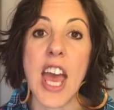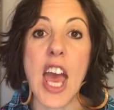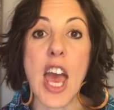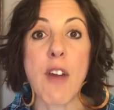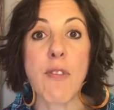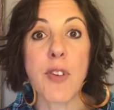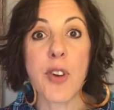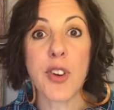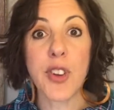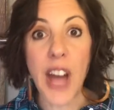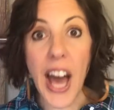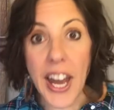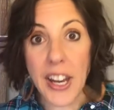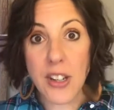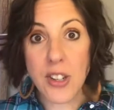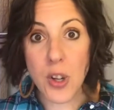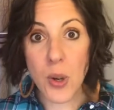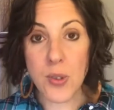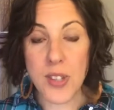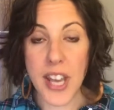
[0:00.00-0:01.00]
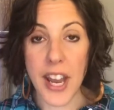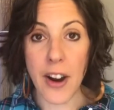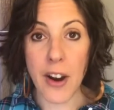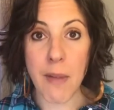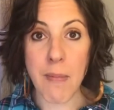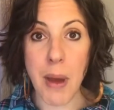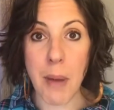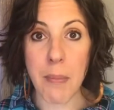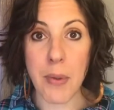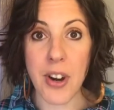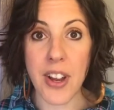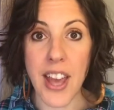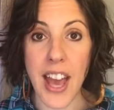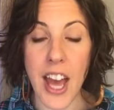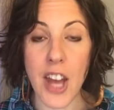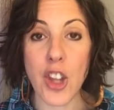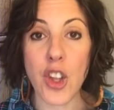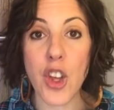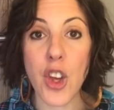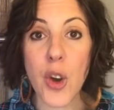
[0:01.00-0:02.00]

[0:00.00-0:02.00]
If you're not a doTERRA member yet,